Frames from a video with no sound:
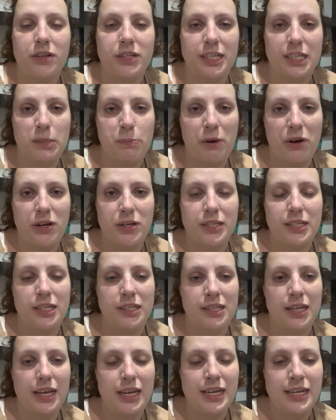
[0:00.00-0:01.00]
experiences
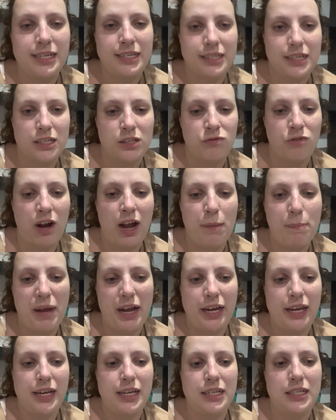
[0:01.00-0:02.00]
that eased us right
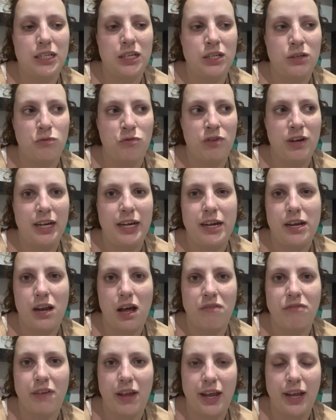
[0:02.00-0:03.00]
back into really
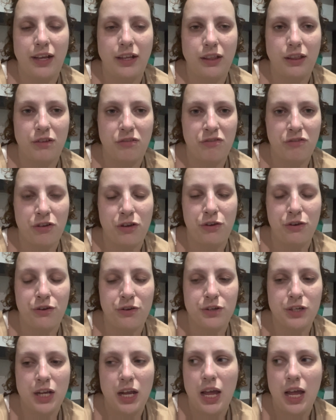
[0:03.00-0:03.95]
loving the food